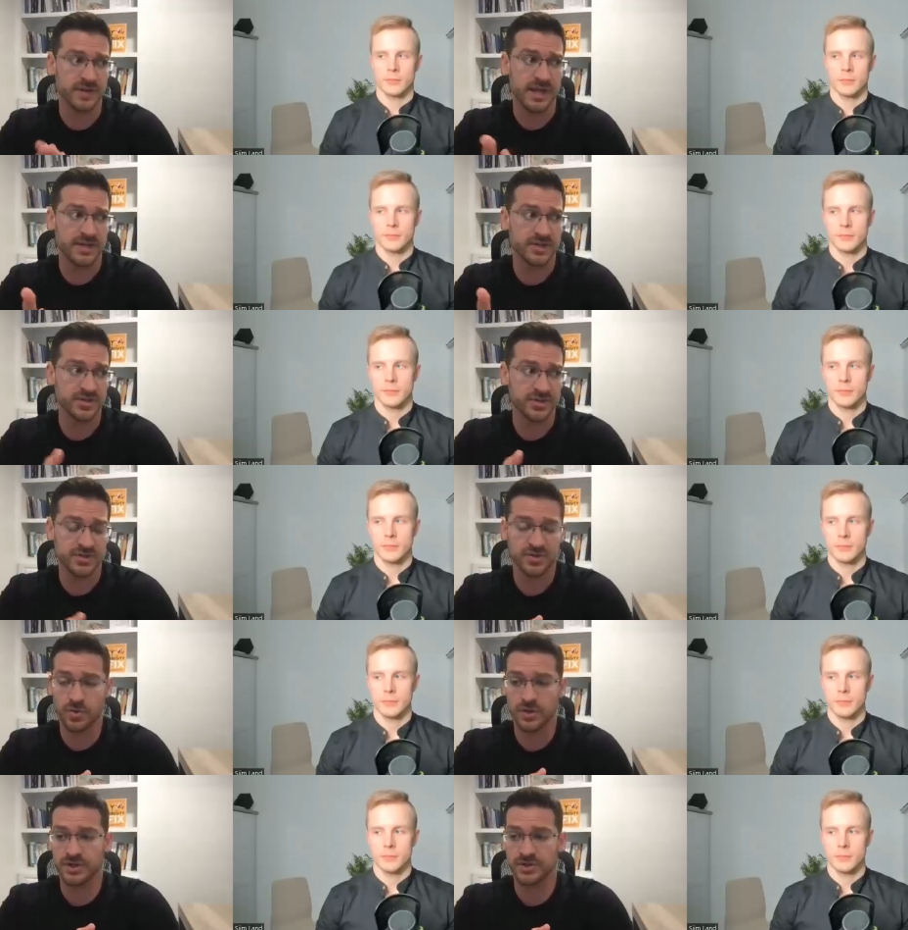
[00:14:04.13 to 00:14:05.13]
Speaker 1: glycogen
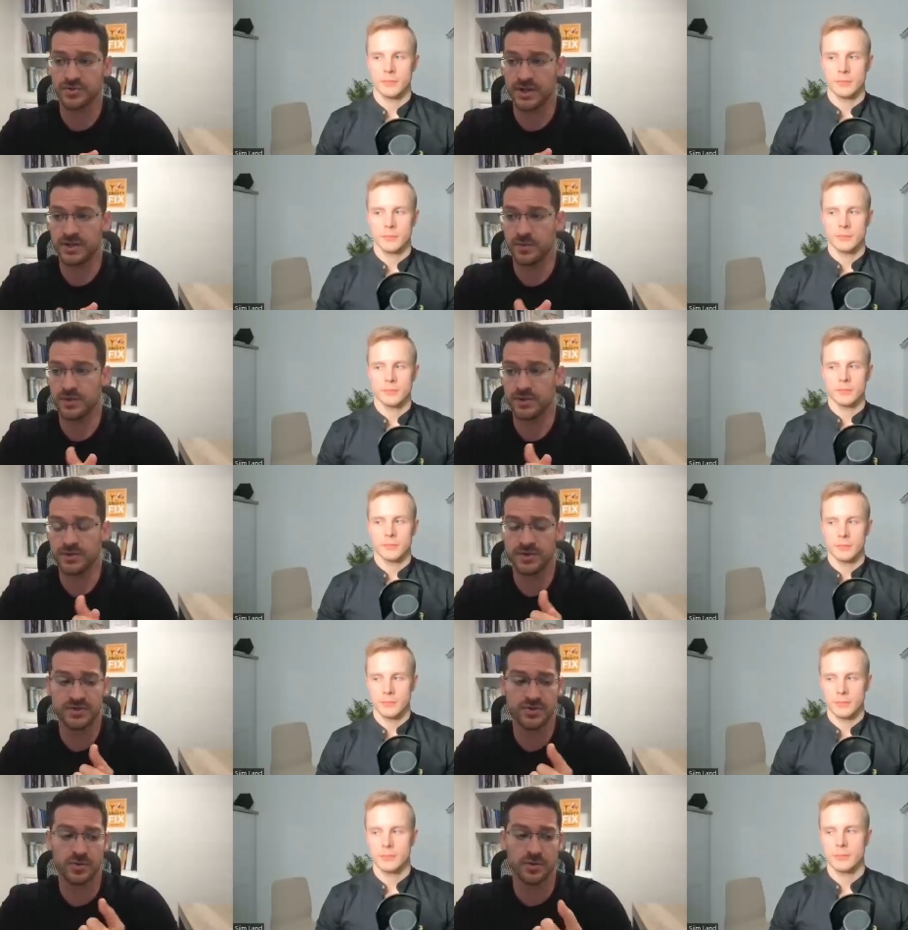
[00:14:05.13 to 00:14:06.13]
storage, right? Where you can
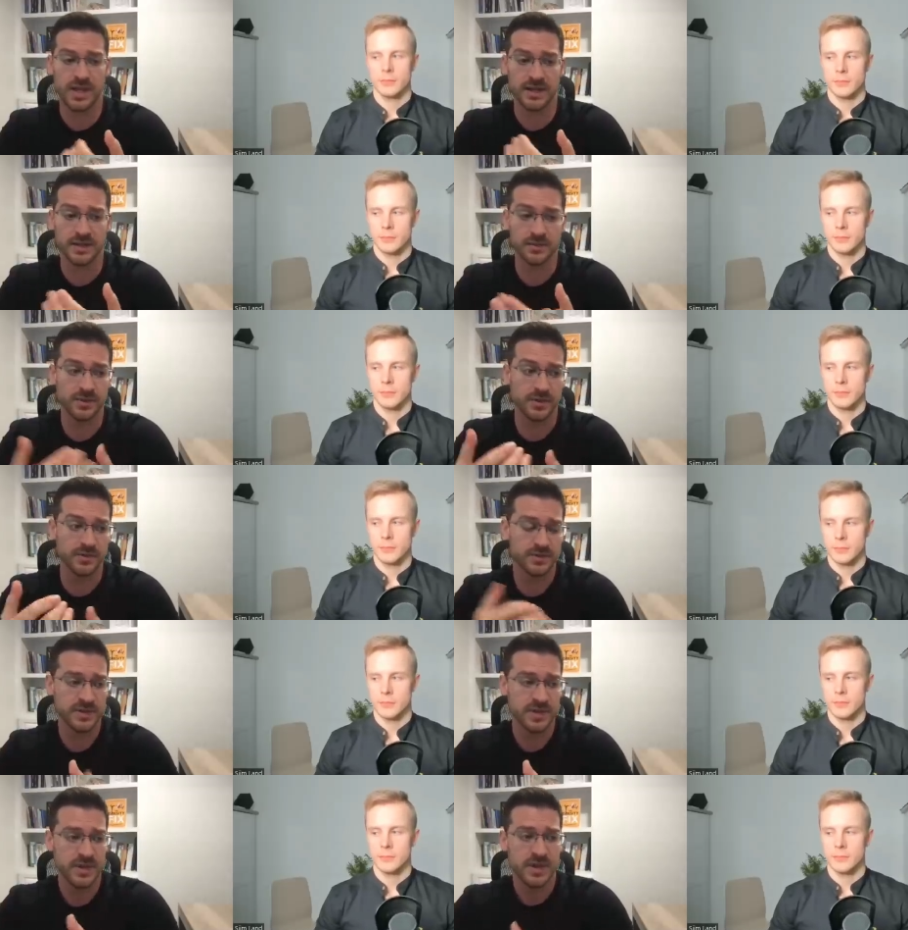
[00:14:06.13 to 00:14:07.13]
store a lot of
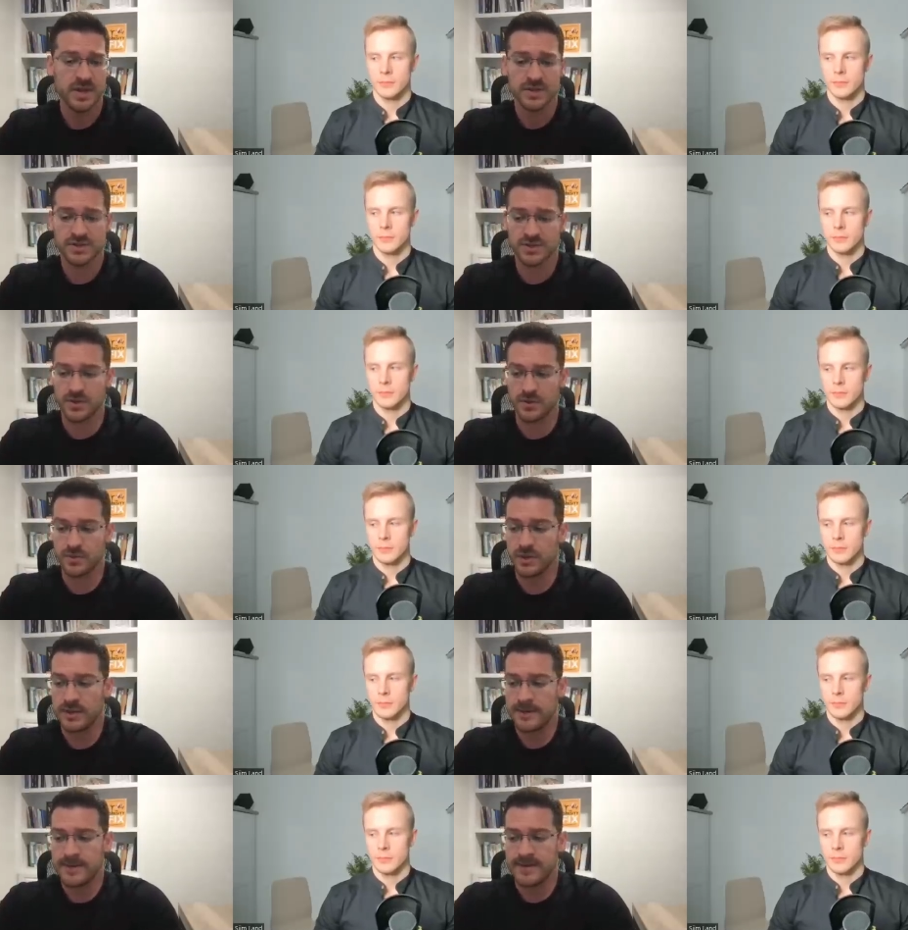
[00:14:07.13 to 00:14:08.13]
glucose. So
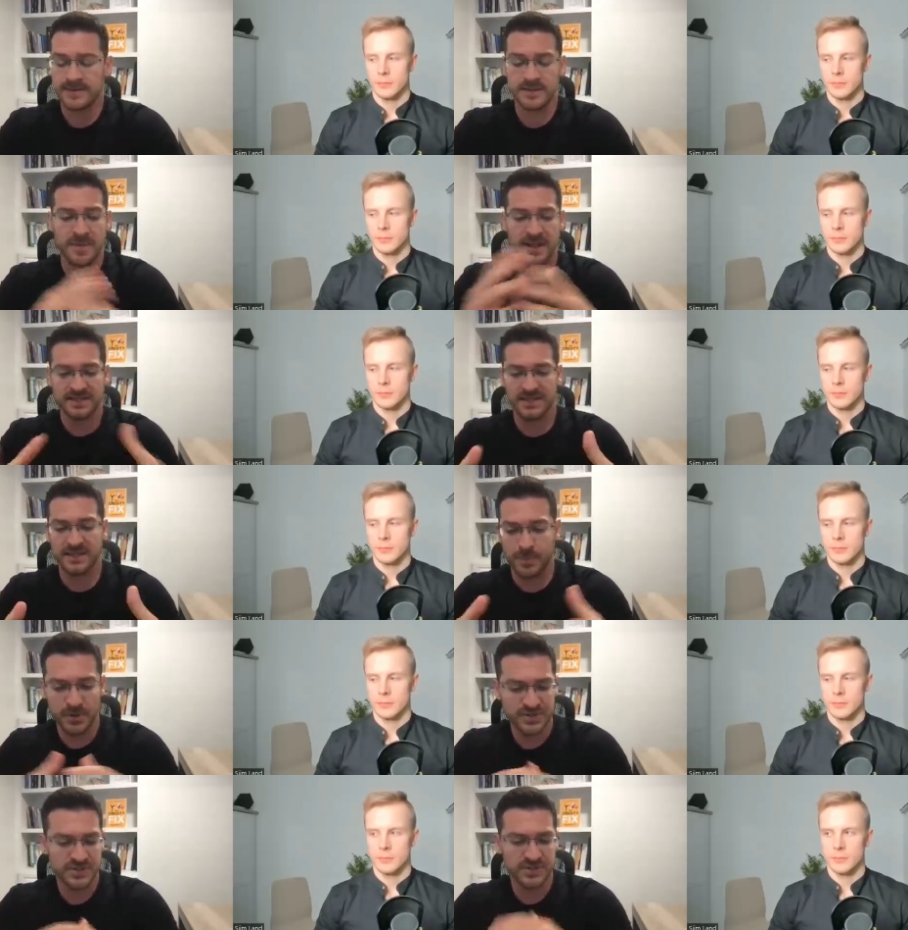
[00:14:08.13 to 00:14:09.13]
it depends on the
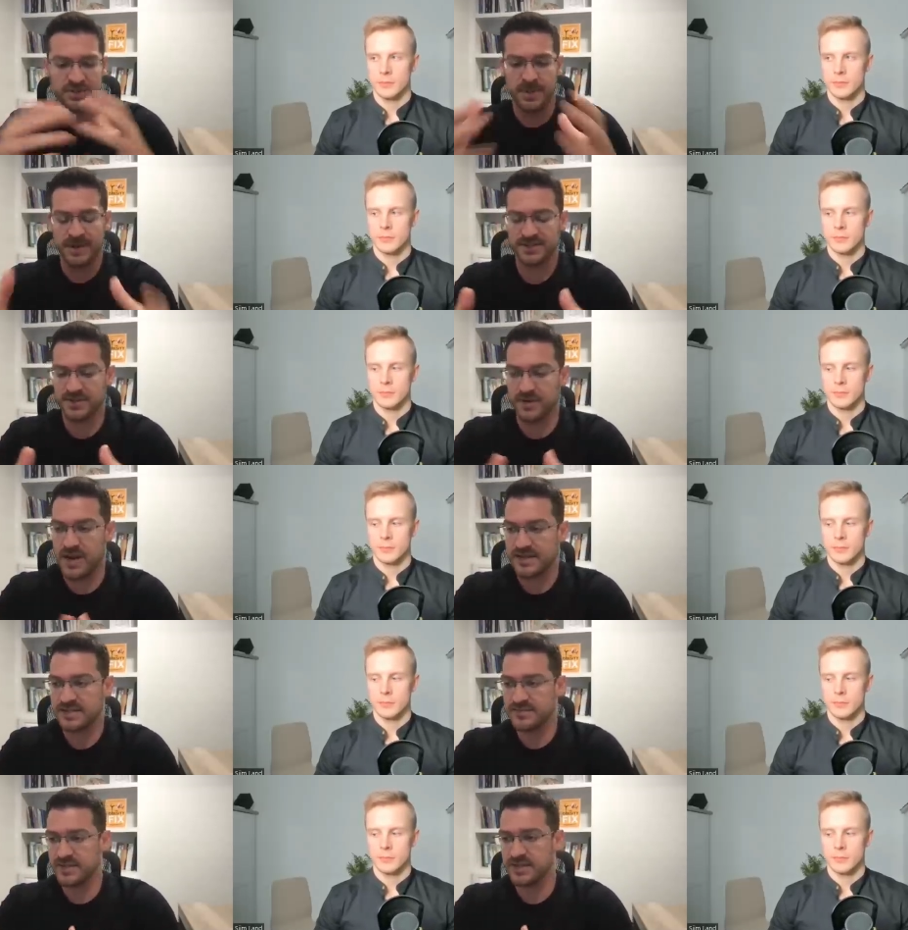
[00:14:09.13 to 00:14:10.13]
person, it depends on their
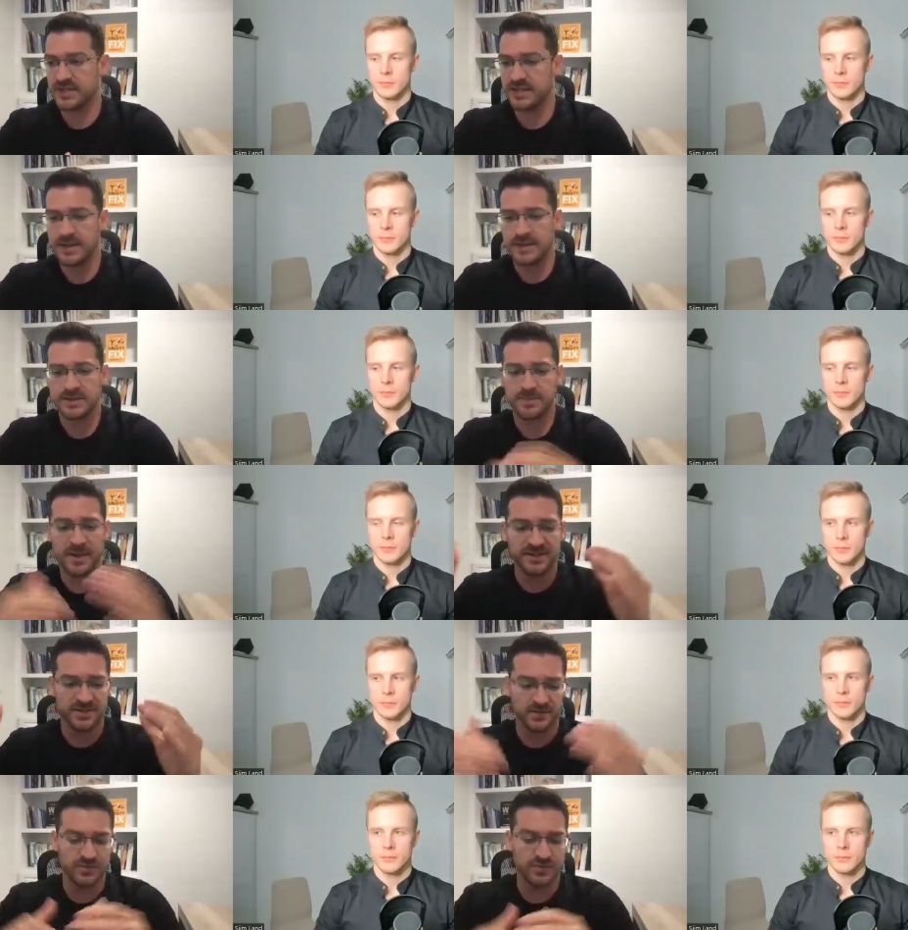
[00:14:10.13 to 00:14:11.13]
activity, depends
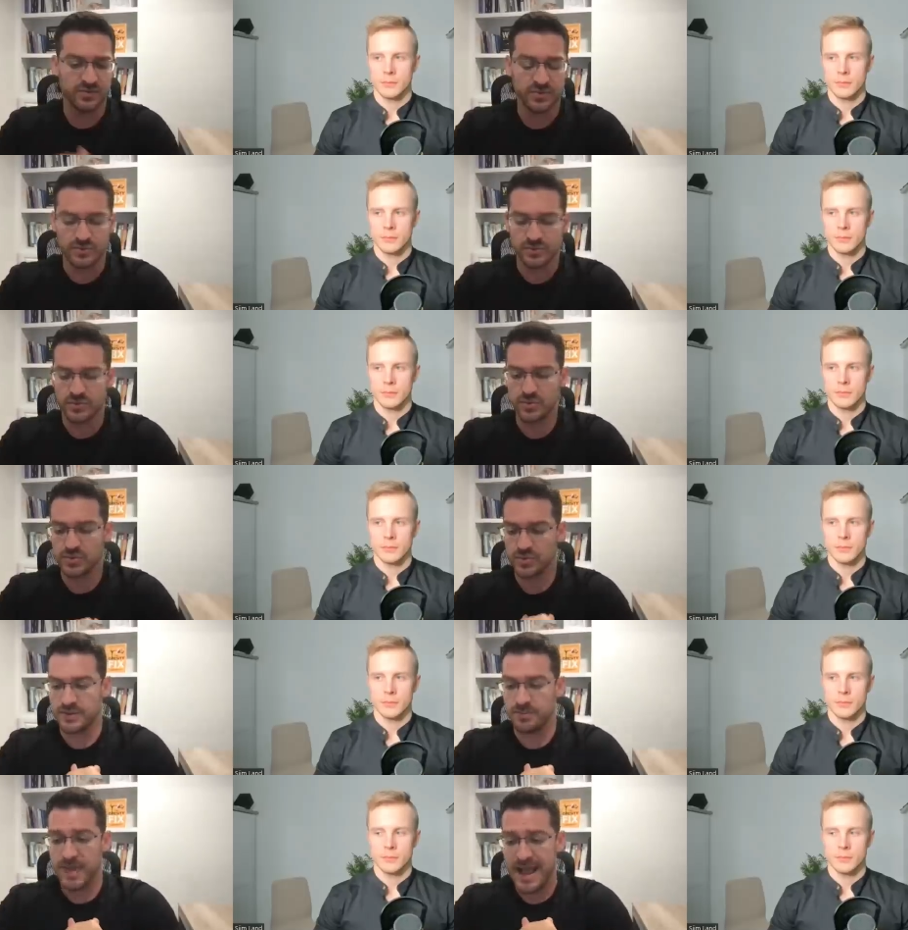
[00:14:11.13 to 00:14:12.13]
on their
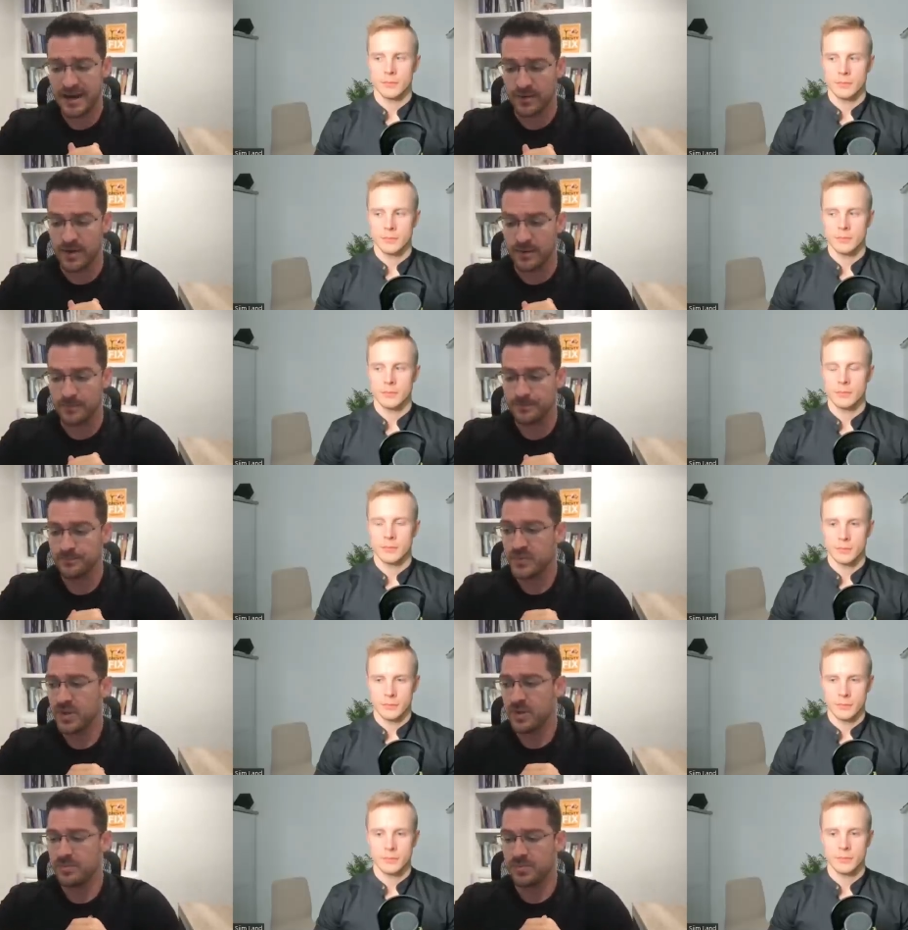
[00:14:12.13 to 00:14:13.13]
nutrient background,
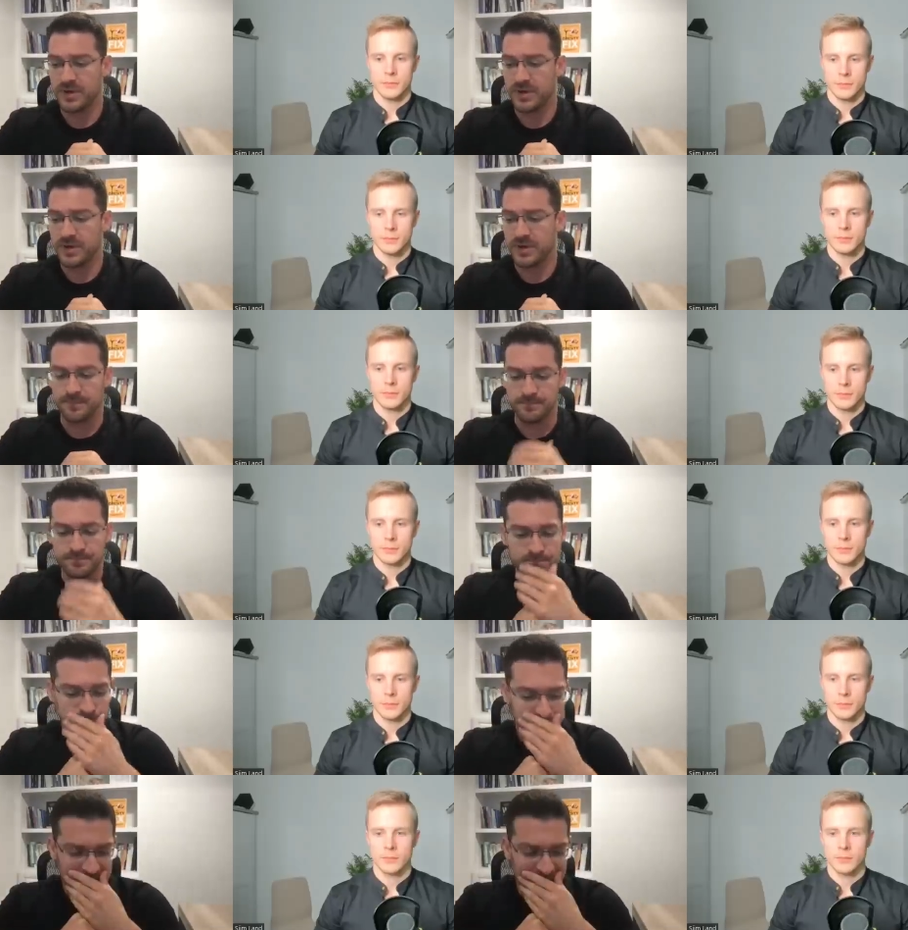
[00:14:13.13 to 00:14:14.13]
but um
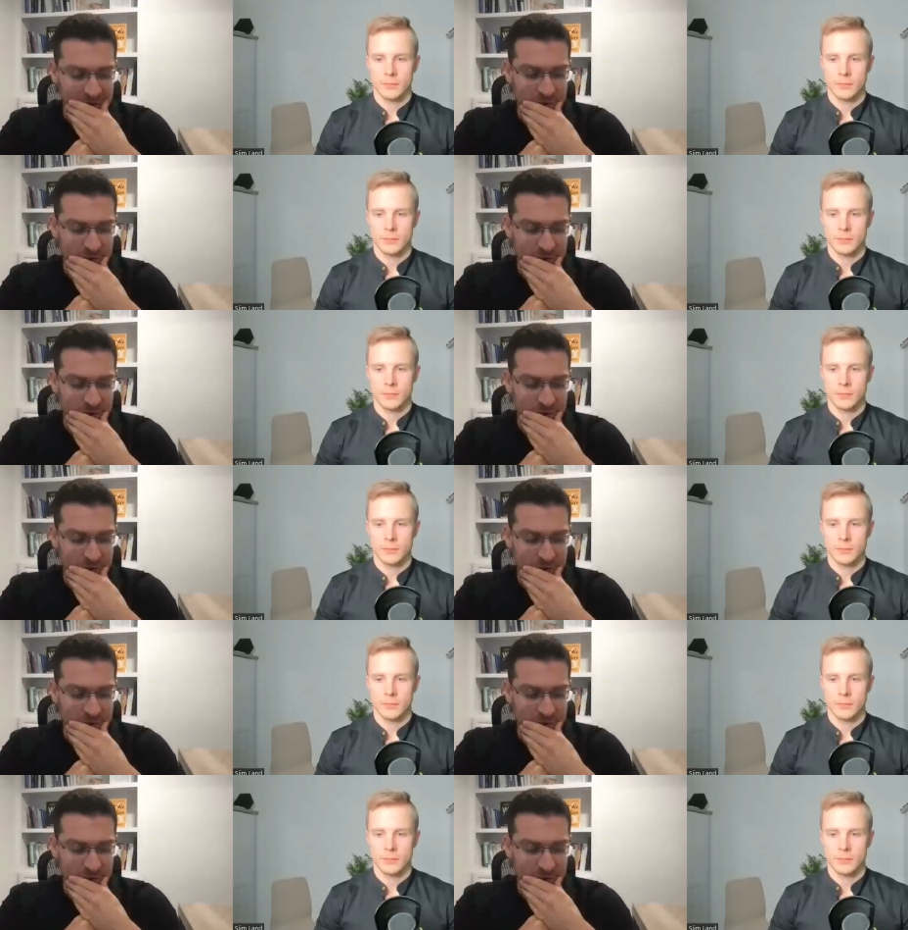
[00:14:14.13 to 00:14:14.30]
yeah,